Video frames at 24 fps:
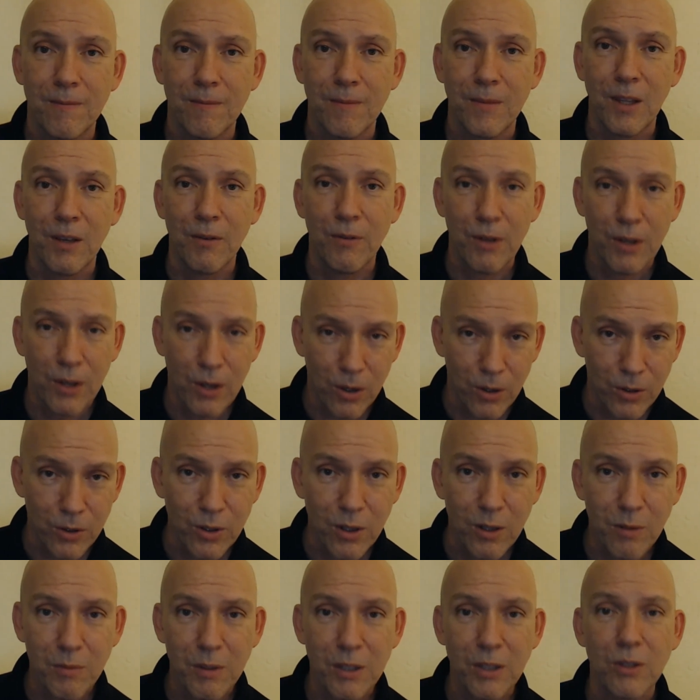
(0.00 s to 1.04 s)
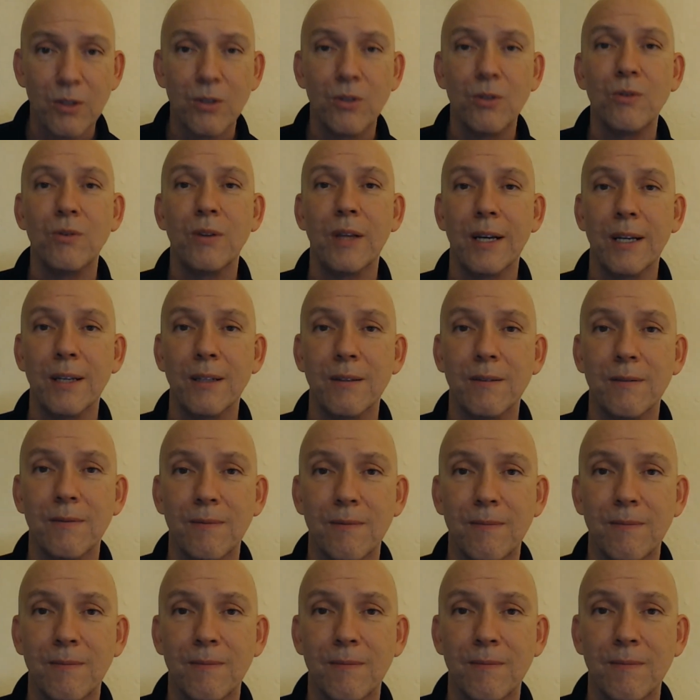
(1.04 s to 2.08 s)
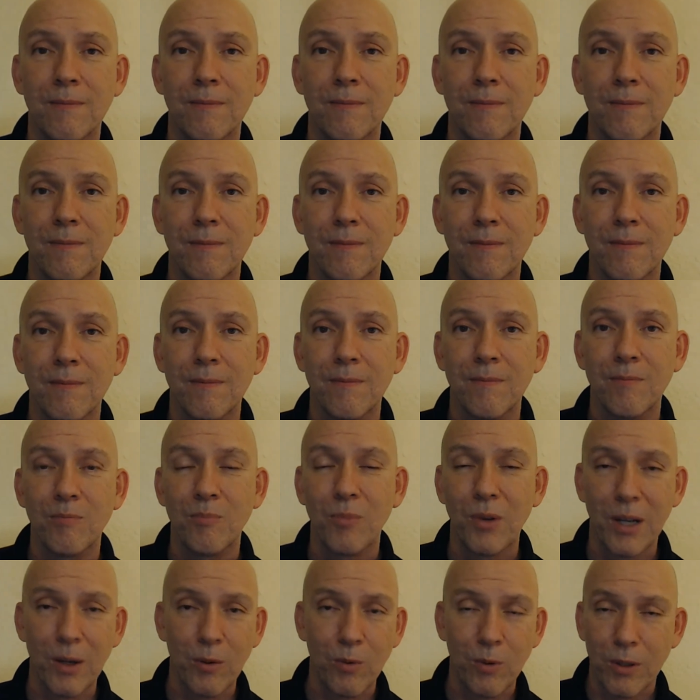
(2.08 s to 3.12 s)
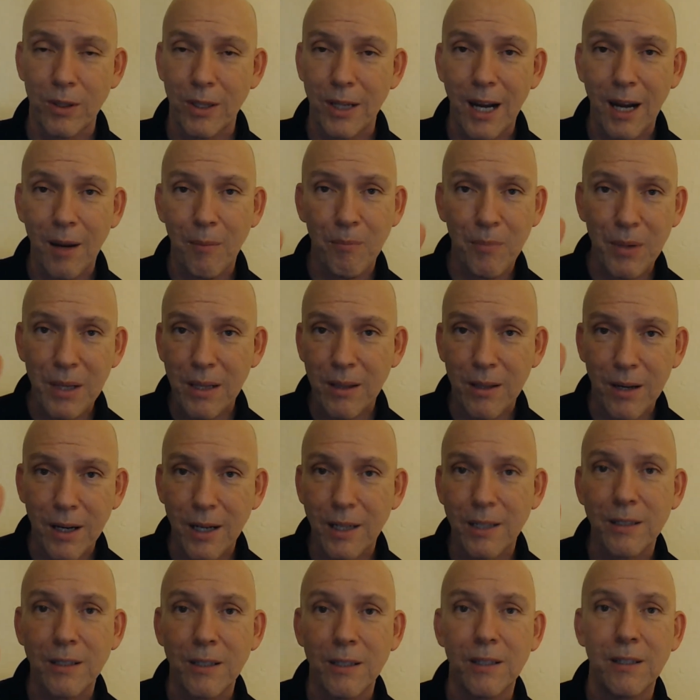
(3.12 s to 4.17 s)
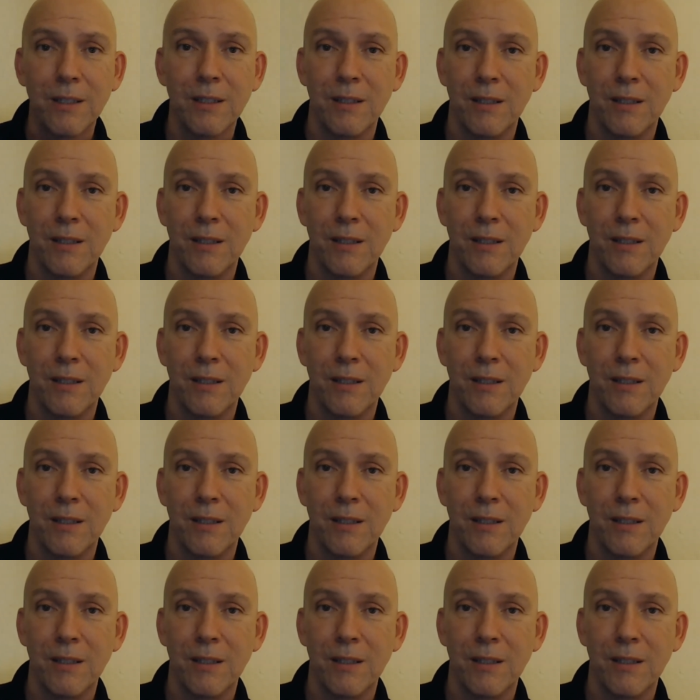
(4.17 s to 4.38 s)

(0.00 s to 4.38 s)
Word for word: if he calls on me to do that but I will not be the hunted.